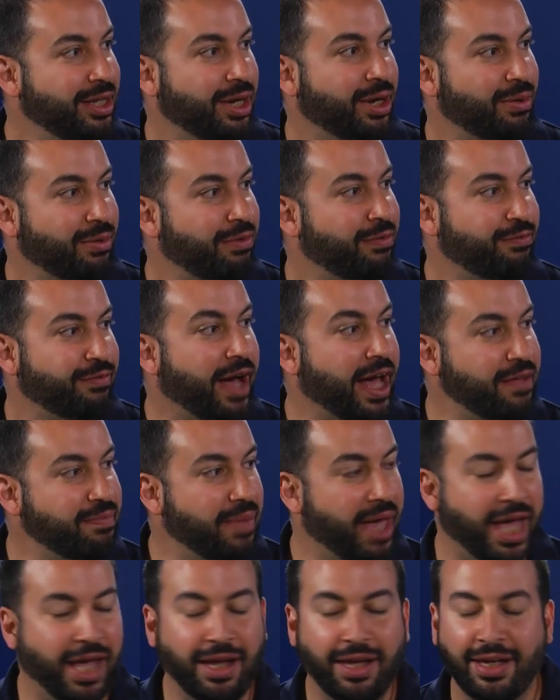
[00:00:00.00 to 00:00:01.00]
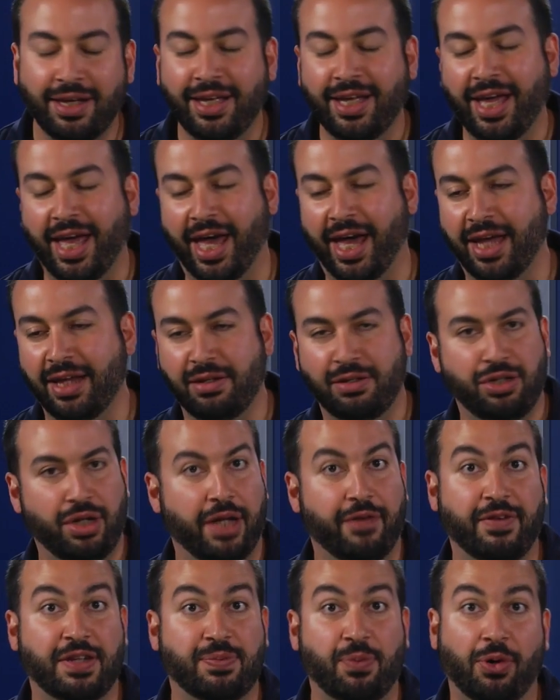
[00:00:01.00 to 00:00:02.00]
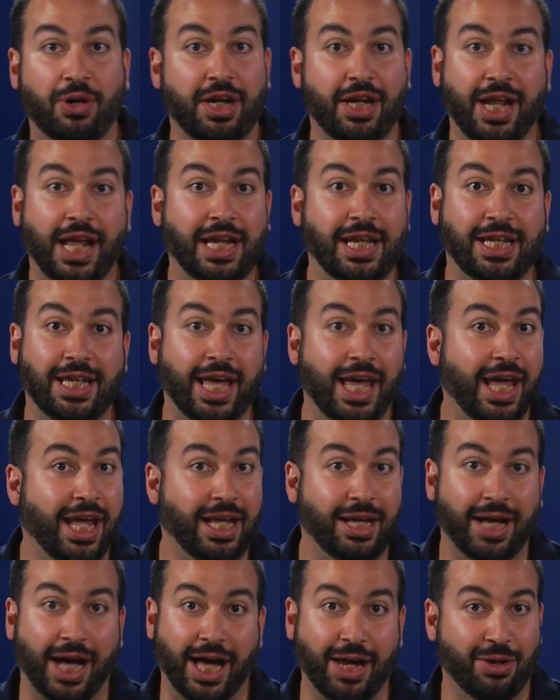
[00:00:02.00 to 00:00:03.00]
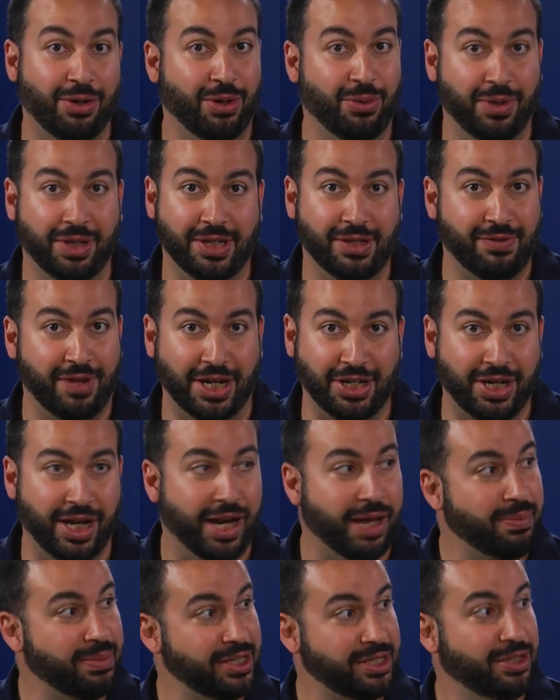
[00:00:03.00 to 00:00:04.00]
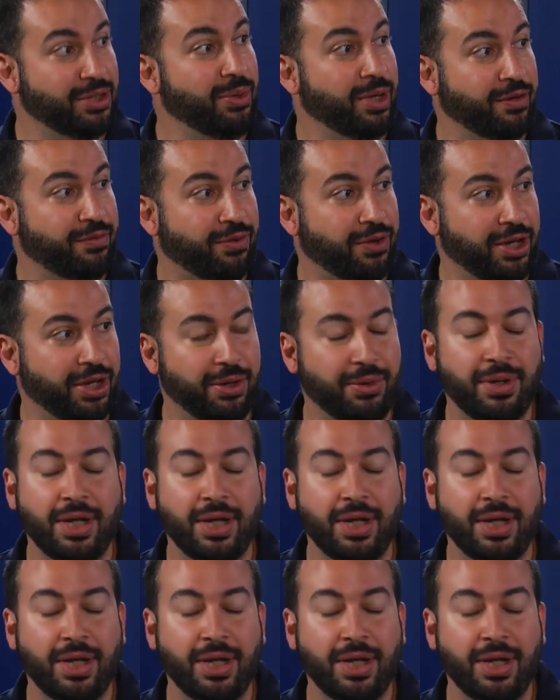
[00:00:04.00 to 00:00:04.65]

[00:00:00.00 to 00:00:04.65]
5 meg. And if it's more than 80K, I don't know what this flashlight app is doing for you.